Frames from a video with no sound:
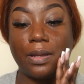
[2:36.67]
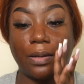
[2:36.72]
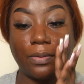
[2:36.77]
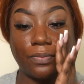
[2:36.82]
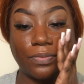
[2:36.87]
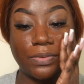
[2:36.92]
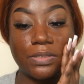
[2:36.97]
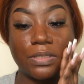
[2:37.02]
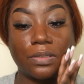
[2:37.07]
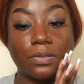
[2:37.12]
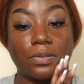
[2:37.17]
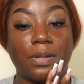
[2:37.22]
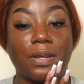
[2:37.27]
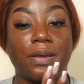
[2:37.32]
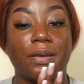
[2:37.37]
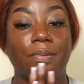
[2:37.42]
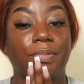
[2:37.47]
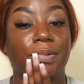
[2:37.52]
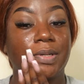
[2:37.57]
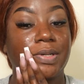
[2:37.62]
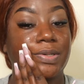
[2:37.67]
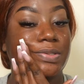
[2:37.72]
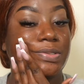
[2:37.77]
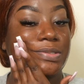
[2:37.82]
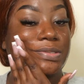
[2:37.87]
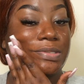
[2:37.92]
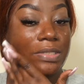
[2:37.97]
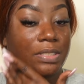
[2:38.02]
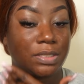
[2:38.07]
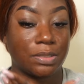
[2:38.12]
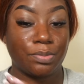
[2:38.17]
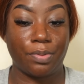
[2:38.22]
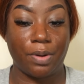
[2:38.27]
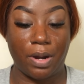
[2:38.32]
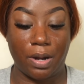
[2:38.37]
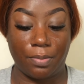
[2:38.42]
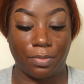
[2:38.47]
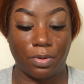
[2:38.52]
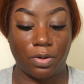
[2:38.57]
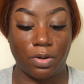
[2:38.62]
every single day because this
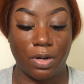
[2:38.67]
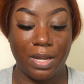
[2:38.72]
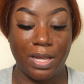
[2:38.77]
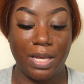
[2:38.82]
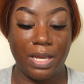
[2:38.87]
primer